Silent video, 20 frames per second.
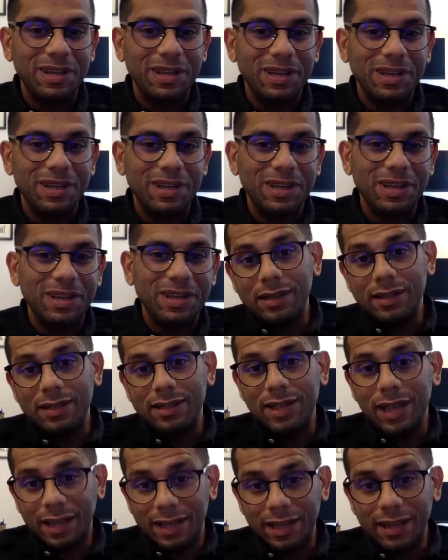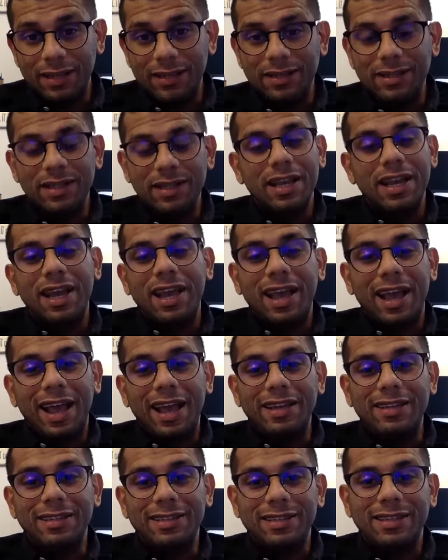the last decade,
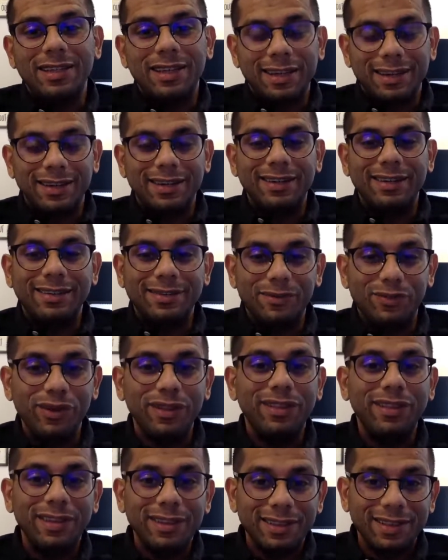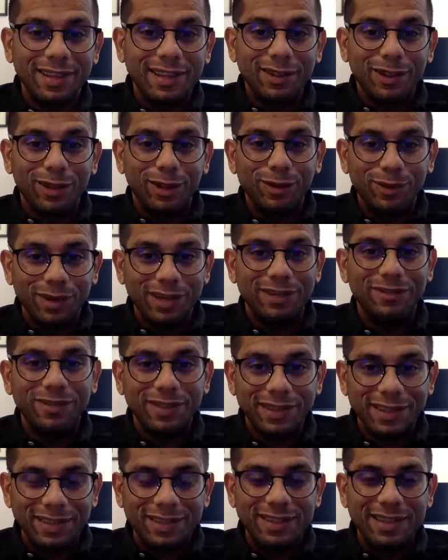as included
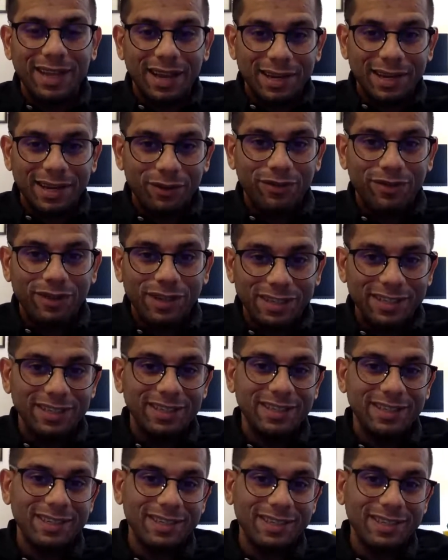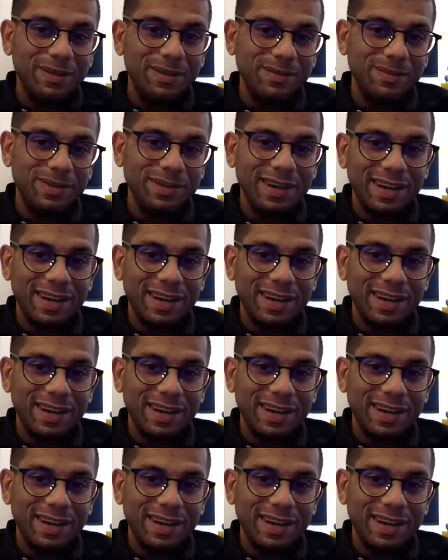within the idea of recent times,